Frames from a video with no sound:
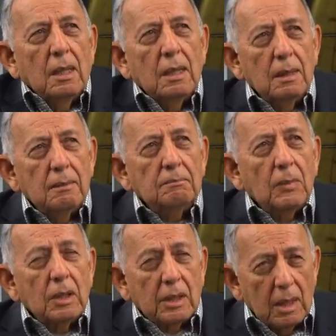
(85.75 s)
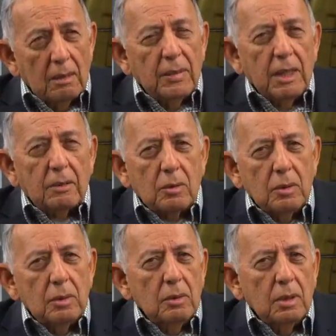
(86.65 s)
uh on a combat
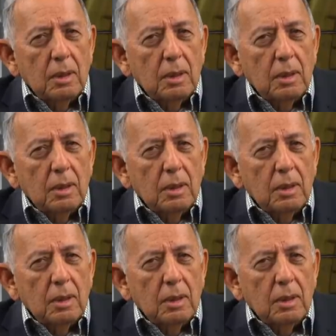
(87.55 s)
crew.